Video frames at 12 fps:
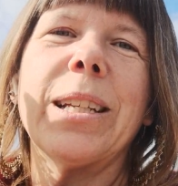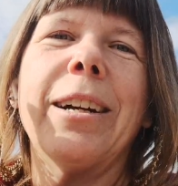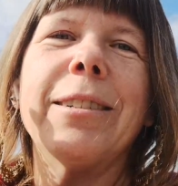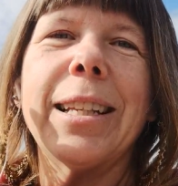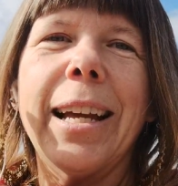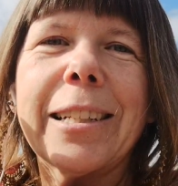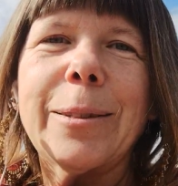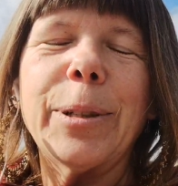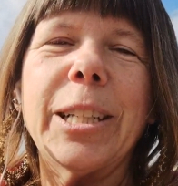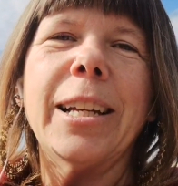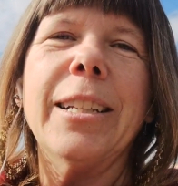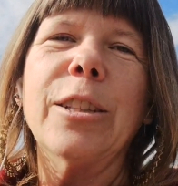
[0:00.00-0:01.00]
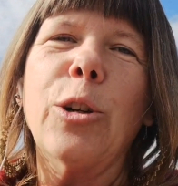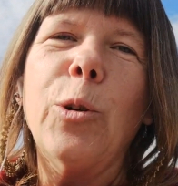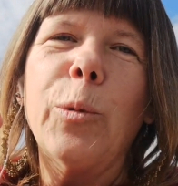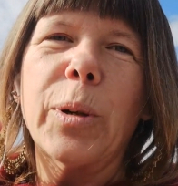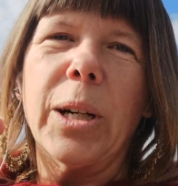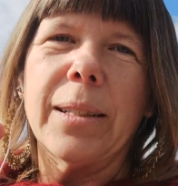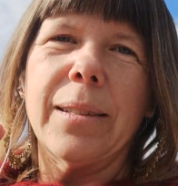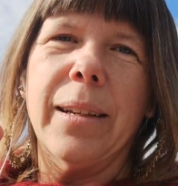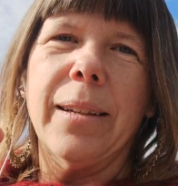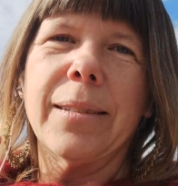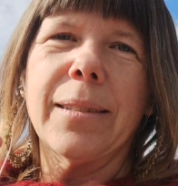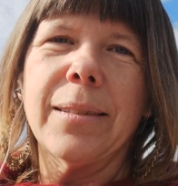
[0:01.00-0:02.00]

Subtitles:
I was expediting the whole process